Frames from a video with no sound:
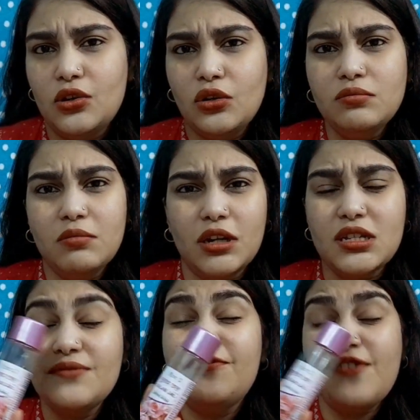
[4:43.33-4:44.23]
you know
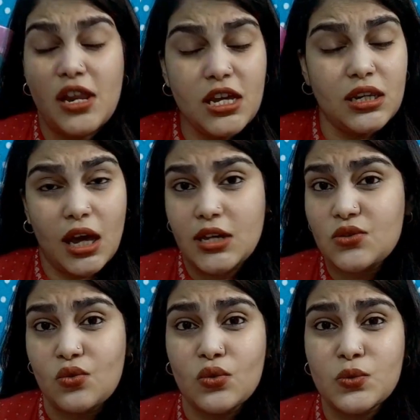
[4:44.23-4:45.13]
it's a very
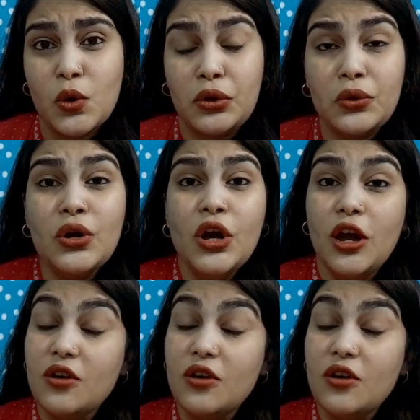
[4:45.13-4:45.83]
nice rose water